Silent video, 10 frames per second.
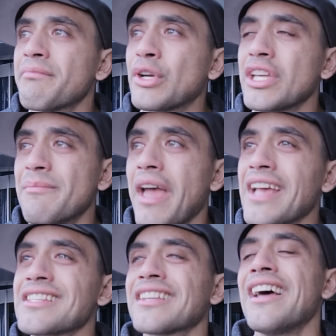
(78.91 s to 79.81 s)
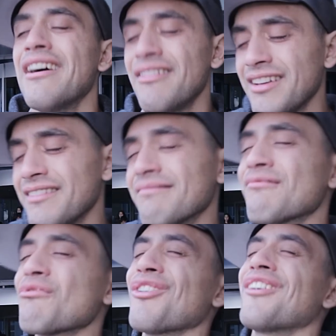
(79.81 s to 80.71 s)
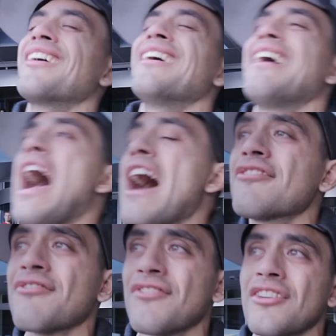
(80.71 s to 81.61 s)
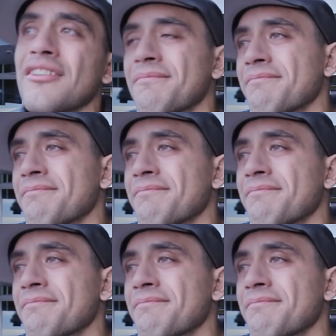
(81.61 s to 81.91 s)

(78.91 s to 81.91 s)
Pretty amazing that we're out of here.